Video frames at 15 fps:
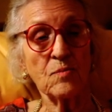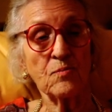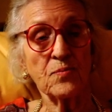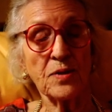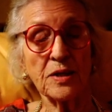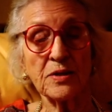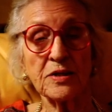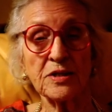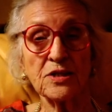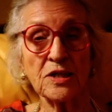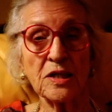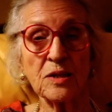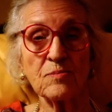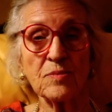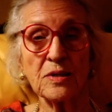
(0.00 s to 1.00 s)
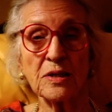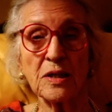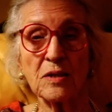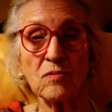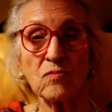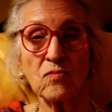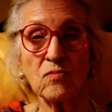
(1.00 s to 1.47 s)
but the gentleman
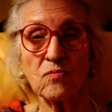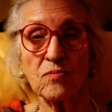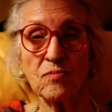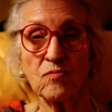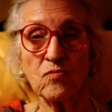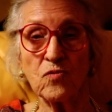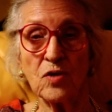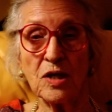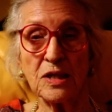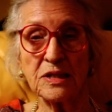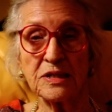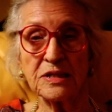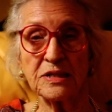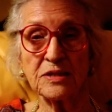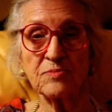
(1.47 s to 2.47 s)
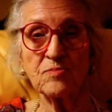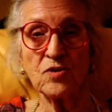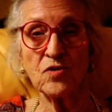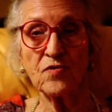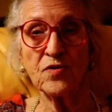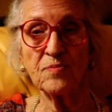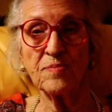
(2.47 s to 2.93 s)
that was
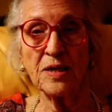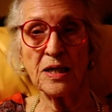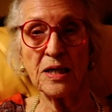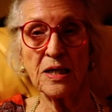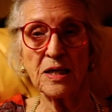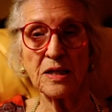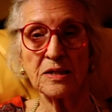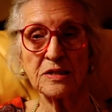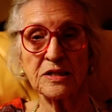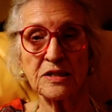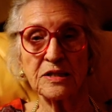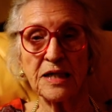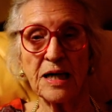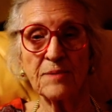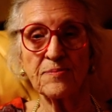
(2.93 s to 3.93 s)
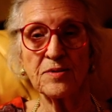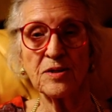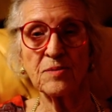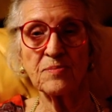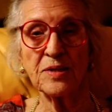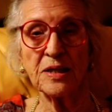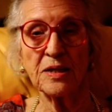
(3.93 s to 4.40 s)
moving my houses happened to
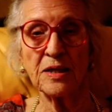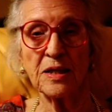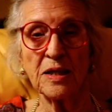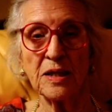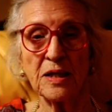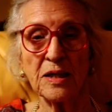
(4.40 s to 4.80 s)
be there,